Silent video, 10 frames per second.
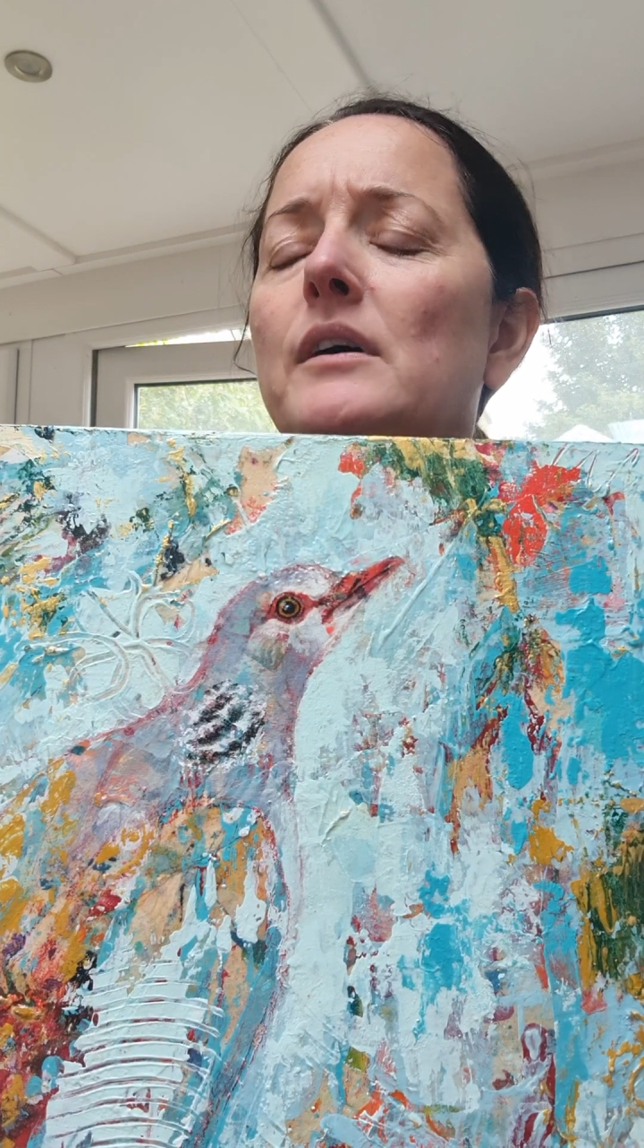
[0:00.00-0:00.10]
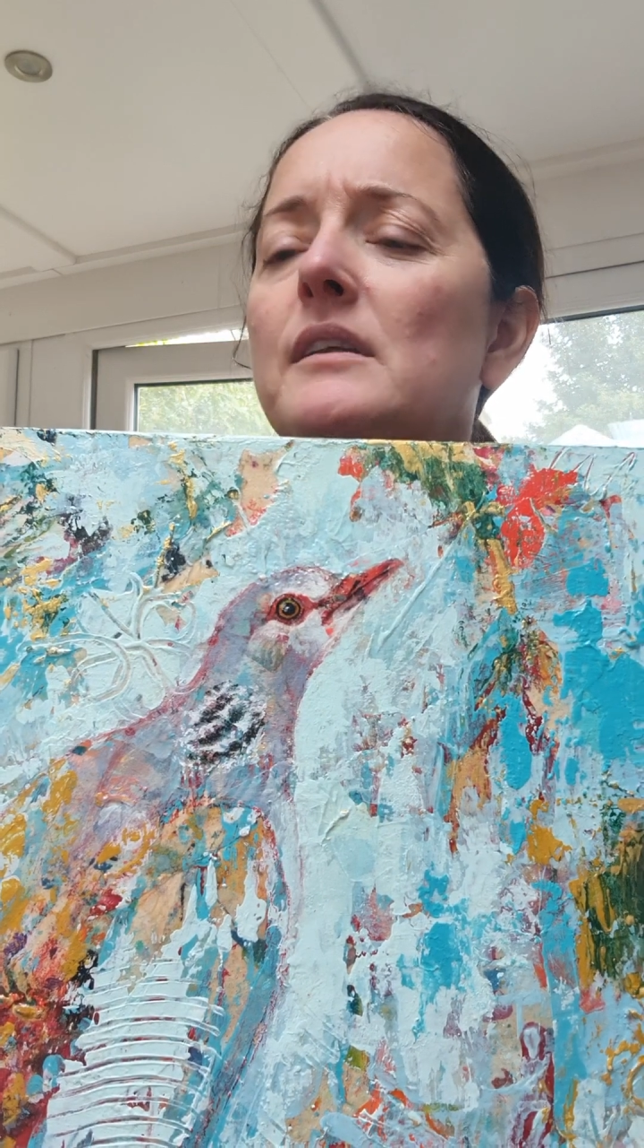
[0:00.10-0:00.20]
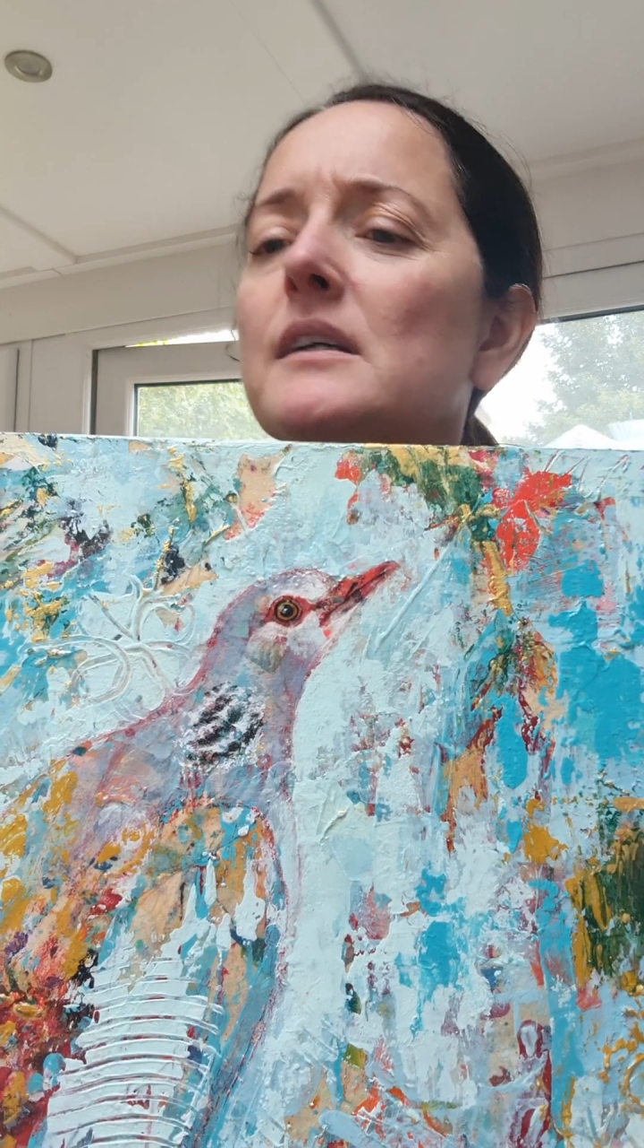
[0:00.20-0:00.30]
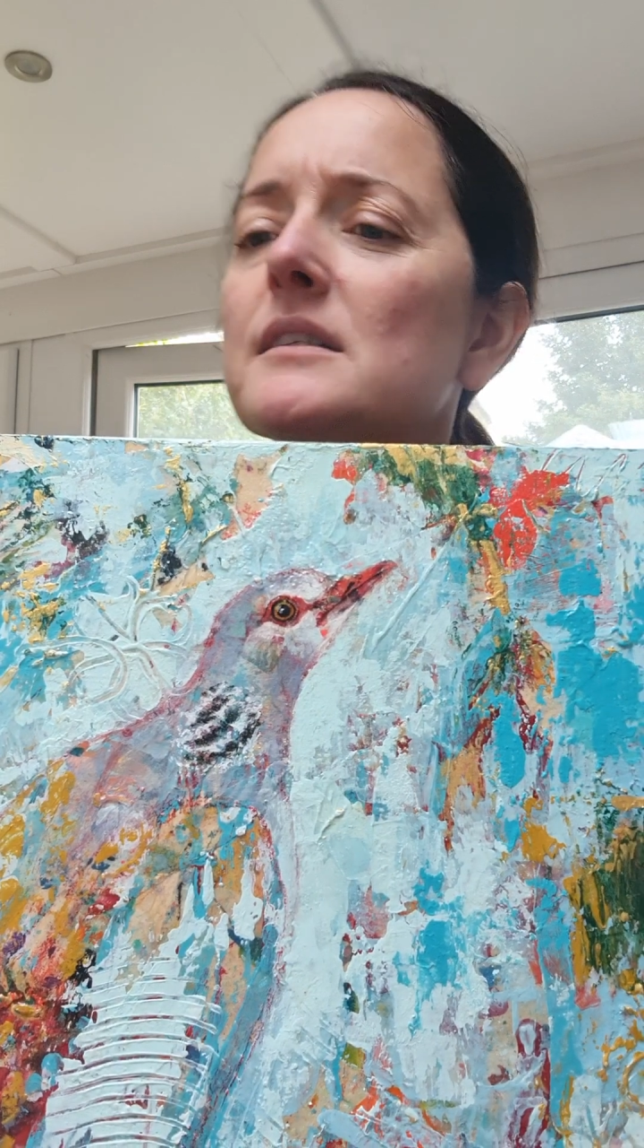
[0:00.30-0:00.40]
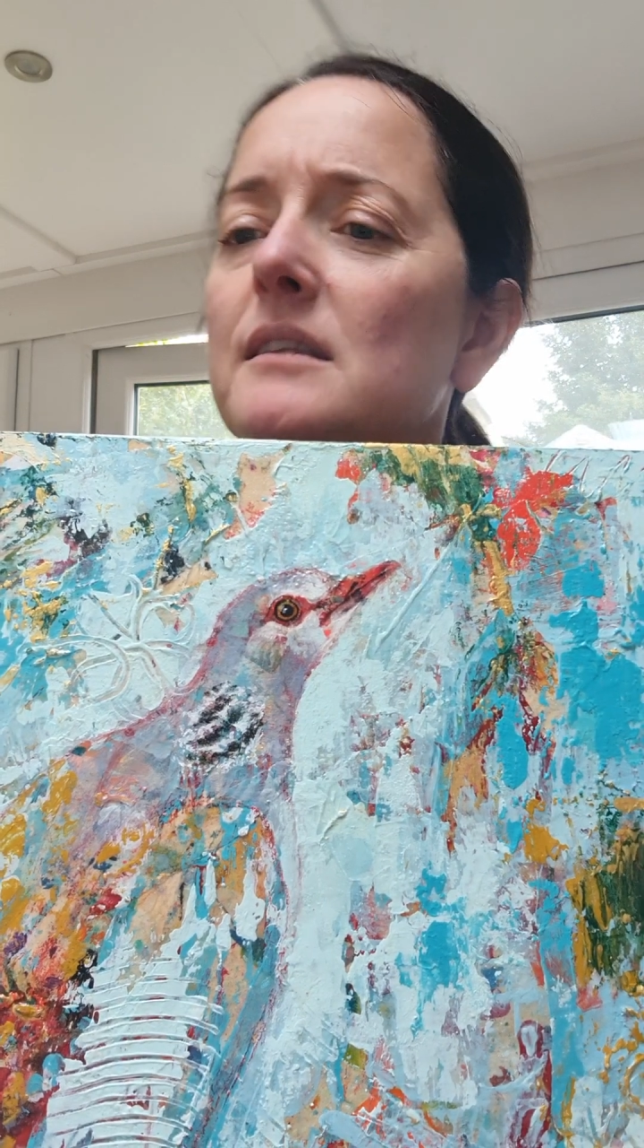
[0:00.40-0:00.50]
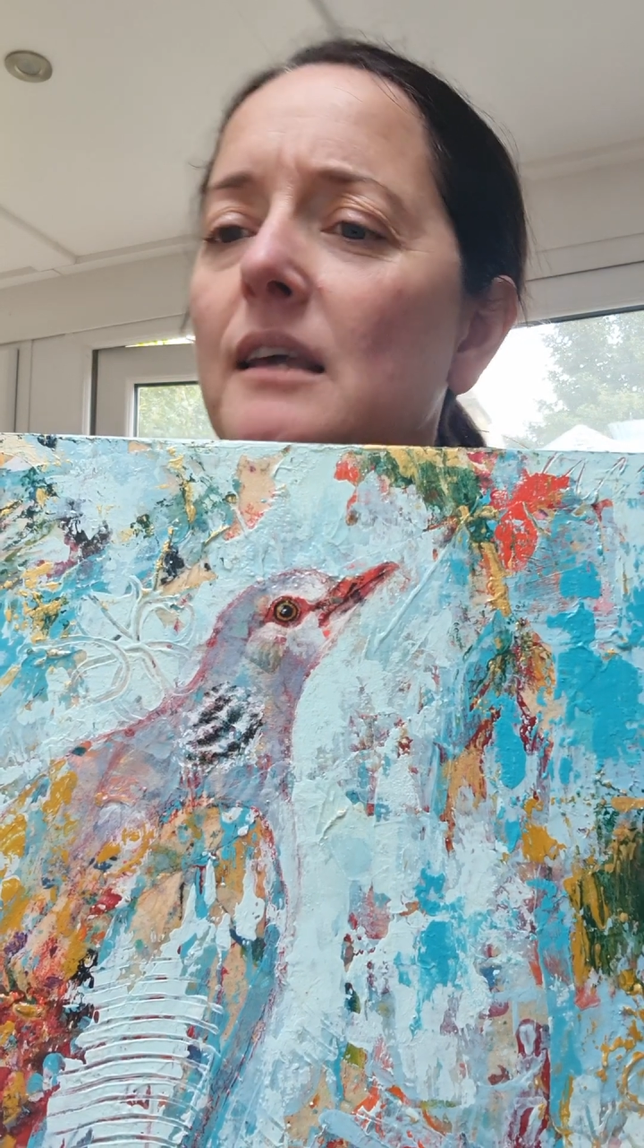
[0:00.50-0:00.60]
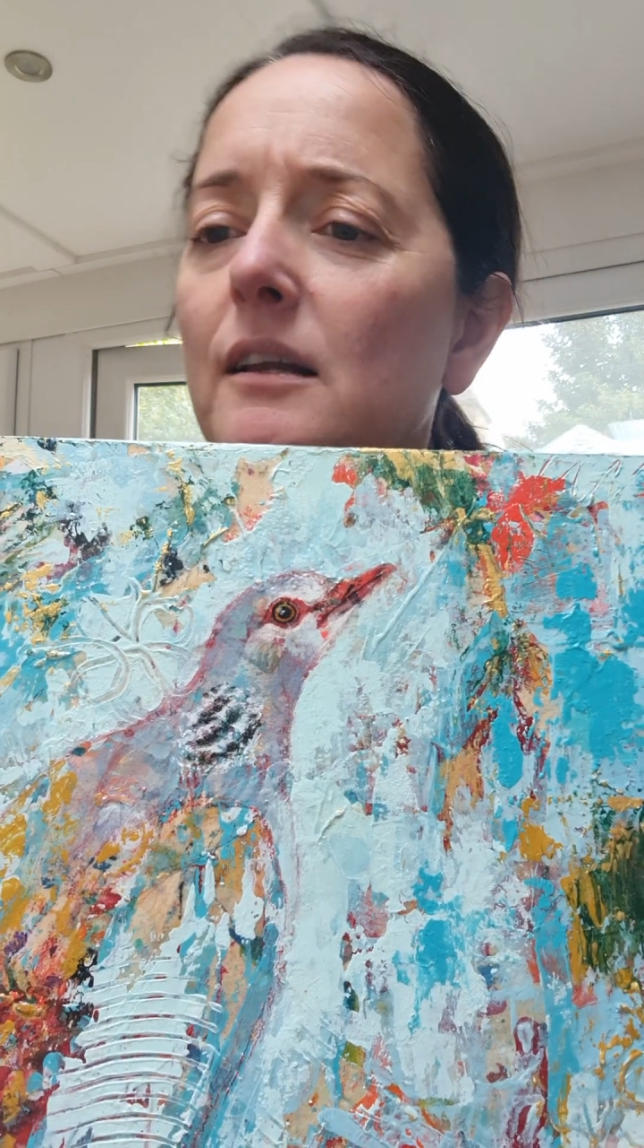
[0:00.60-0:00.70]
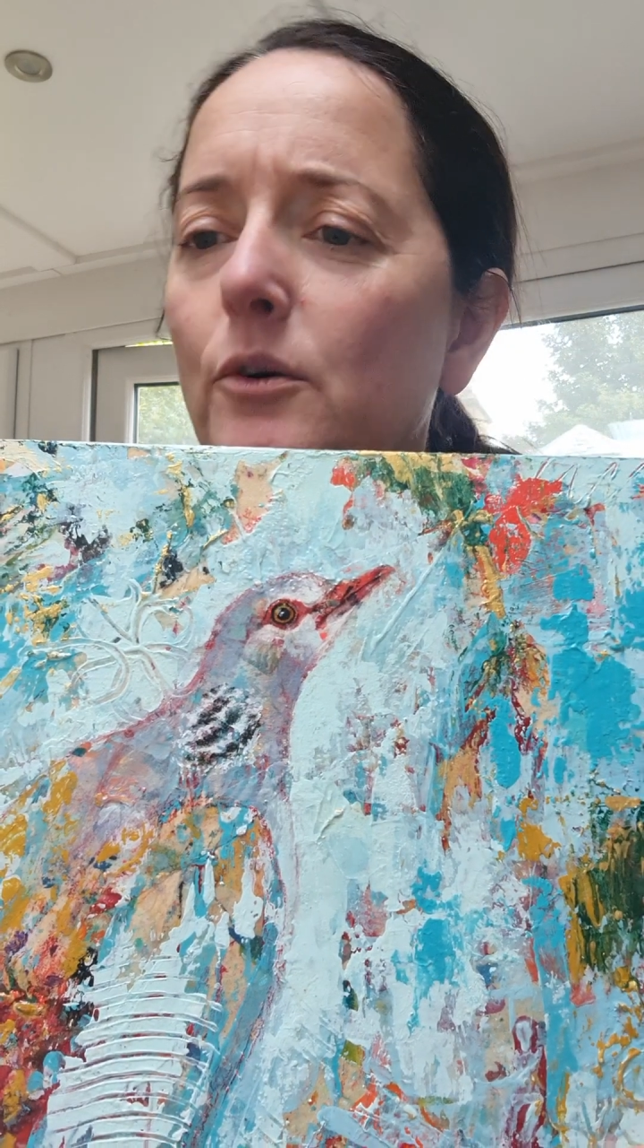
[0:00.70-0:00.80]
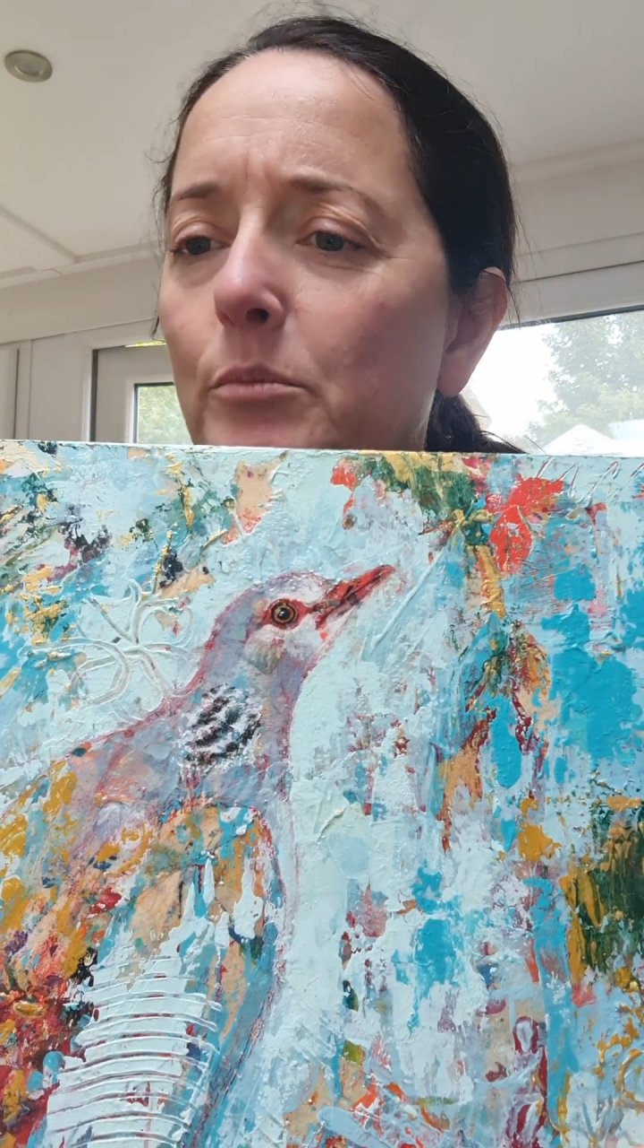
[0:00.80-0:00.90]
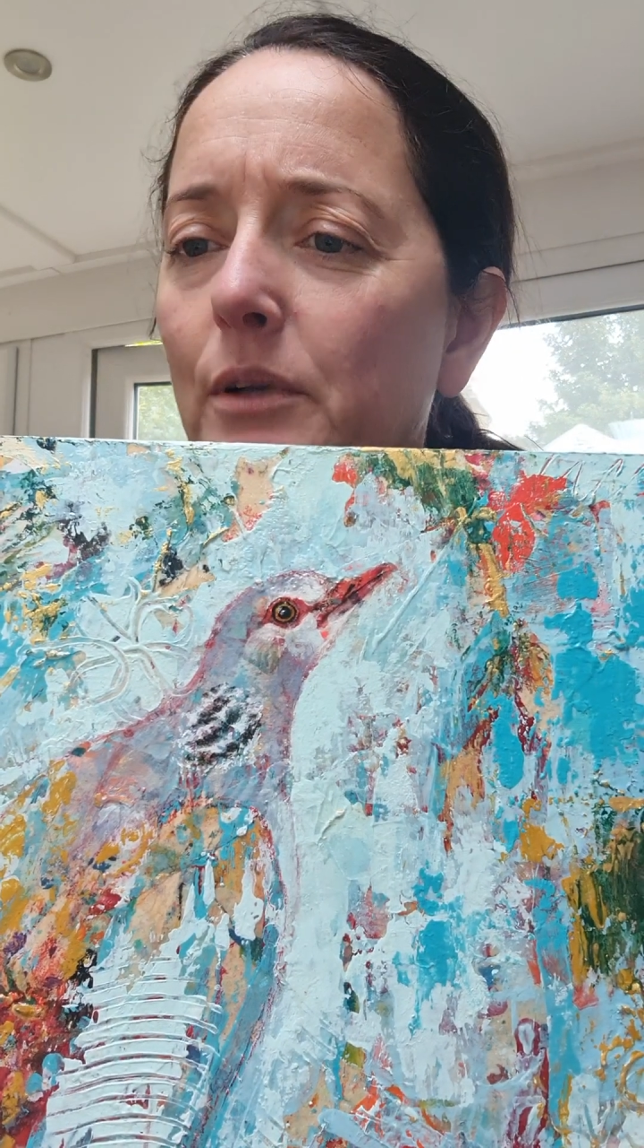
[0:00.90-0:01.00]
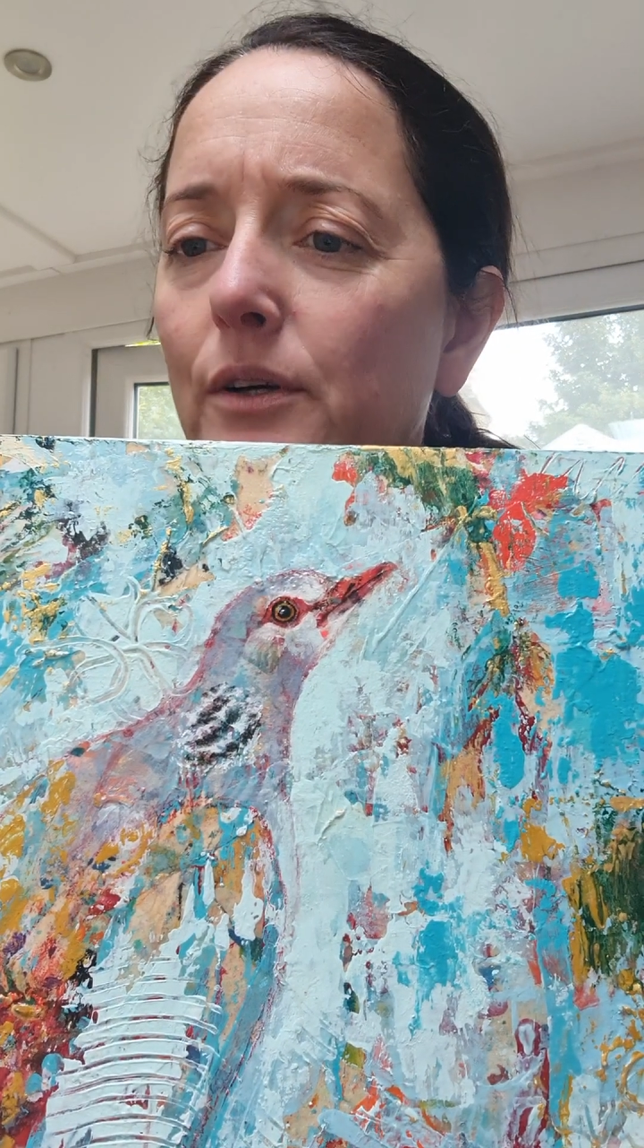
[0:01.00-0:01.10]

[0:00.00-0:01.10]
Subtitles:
I think it's phthalo